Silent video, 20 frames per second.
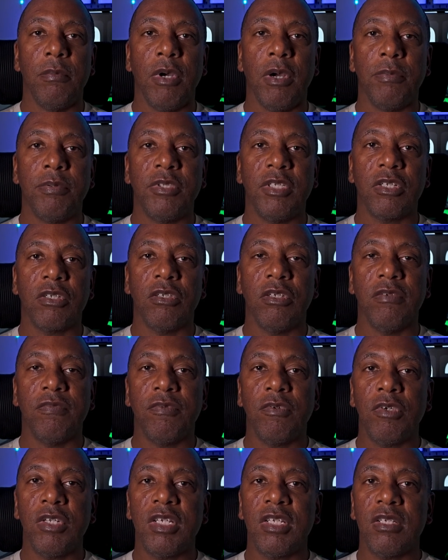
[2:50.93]
obstacle
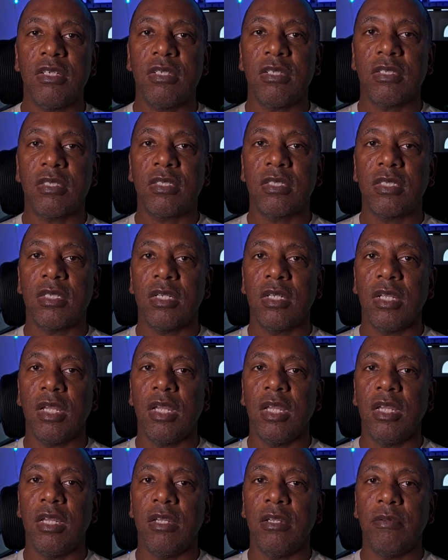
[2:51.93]
avoidance.
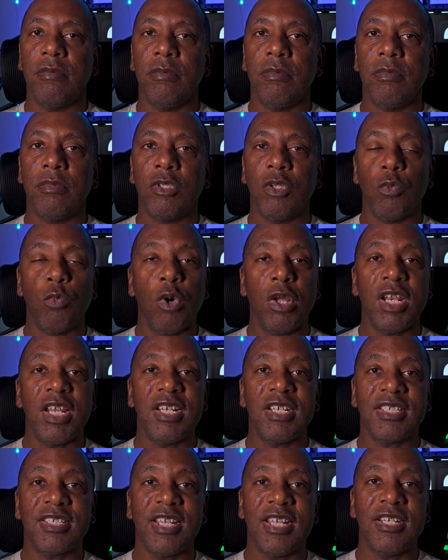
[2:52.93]
The
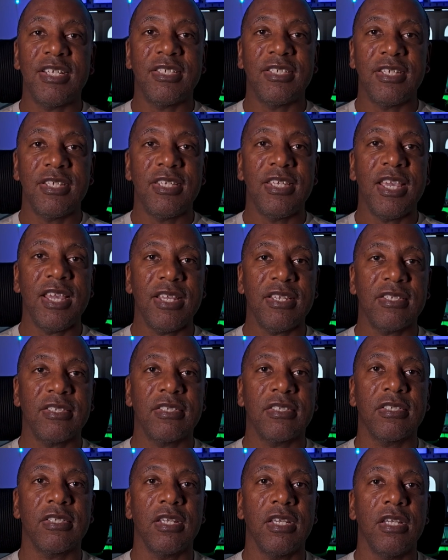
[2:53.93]
1-inch sensor,
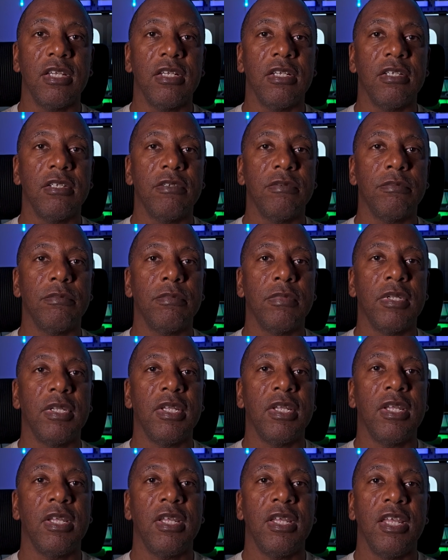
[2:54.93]
yes,
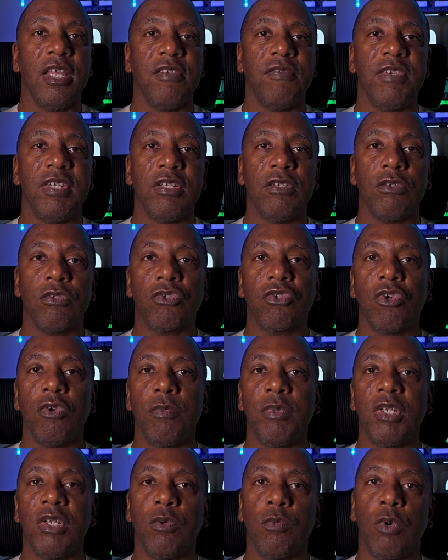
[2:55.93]
if it does
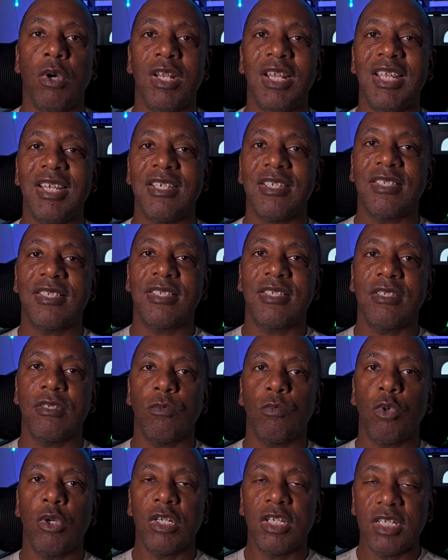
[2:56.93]
come with a
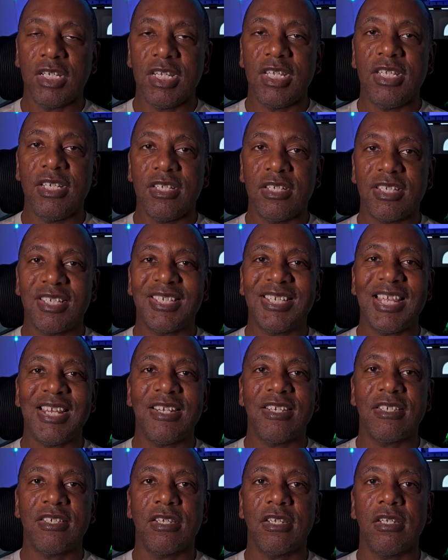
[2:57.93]
1-inch
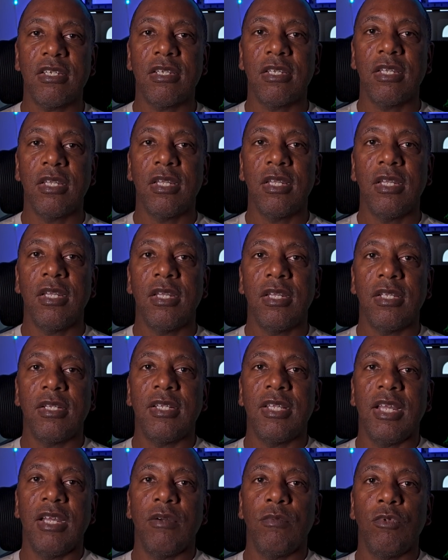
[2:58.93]
sensor,
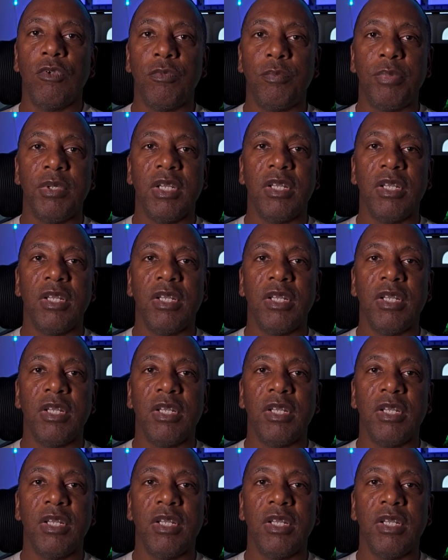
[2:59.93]
that would